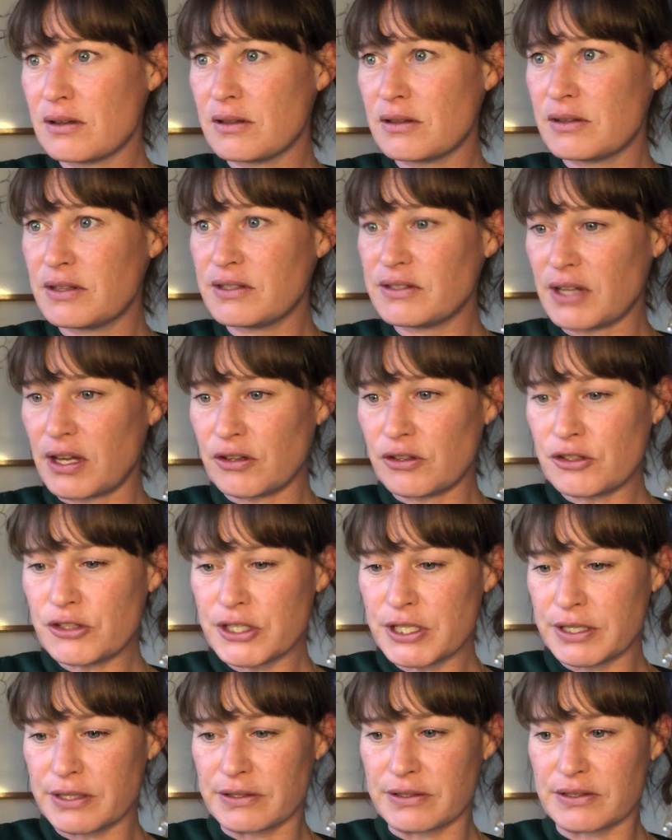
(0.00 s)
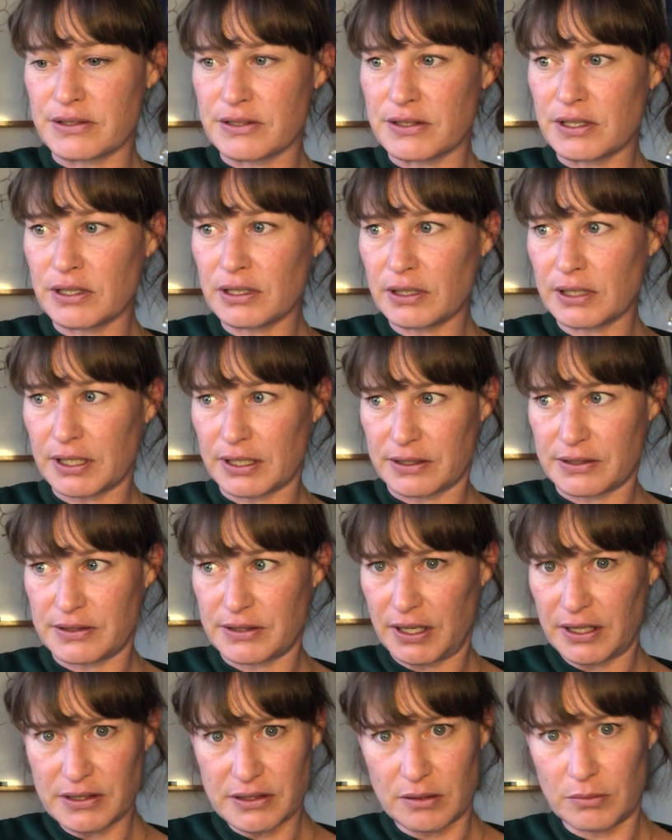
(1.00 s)
this energy is still
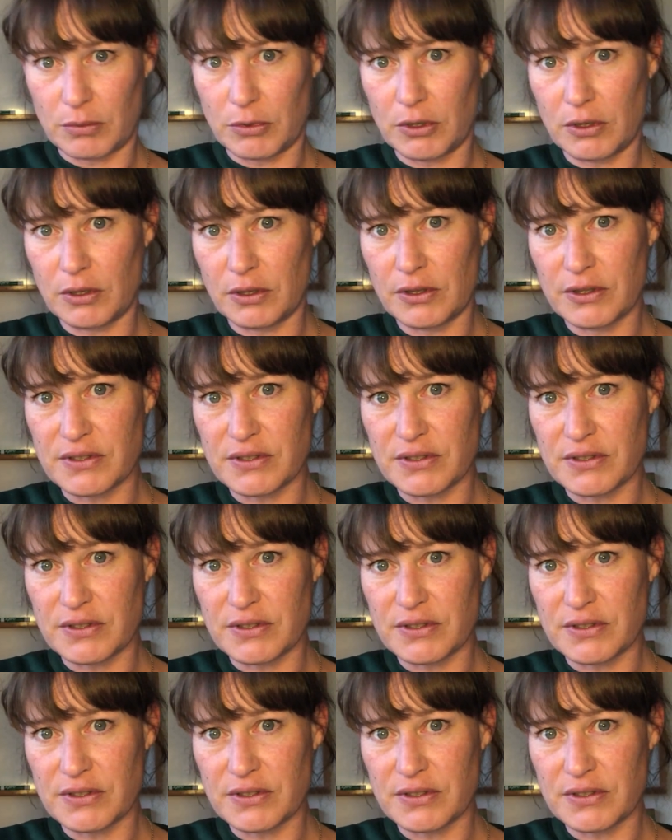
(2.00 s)
accessible.